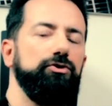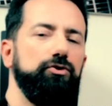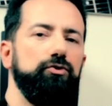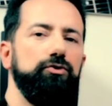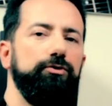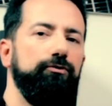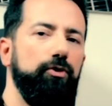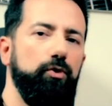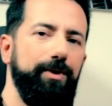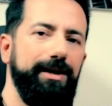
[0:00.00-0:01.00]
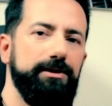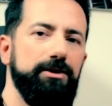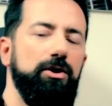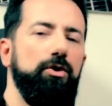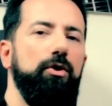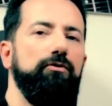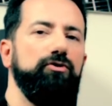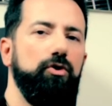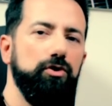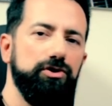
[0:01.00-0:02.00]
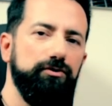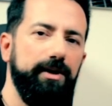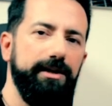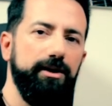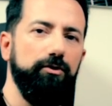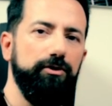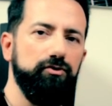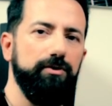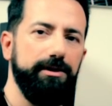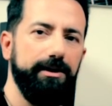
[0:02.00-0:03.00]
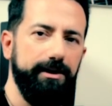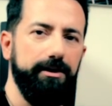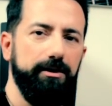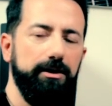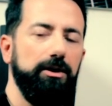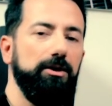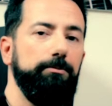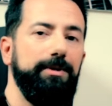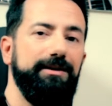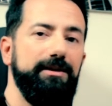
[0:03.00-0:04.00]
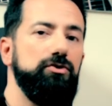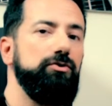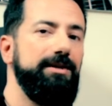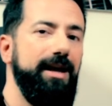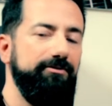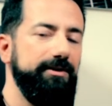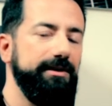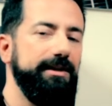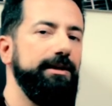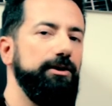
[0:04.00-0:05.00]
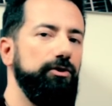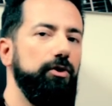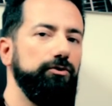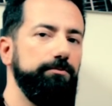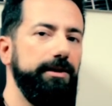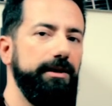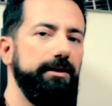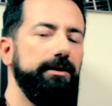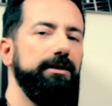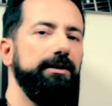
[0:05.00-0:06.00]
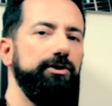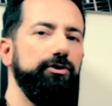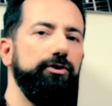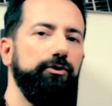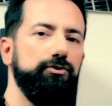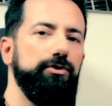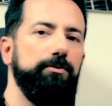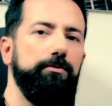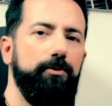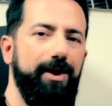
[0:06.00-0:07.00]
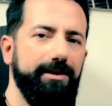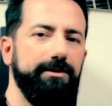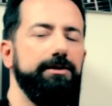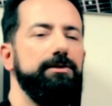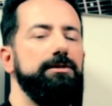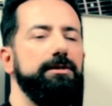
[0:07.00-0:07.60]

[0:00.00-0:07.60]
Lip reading: 2 to 4 weeks of concentrating on this one technique. But this should definitely not be your usual practice,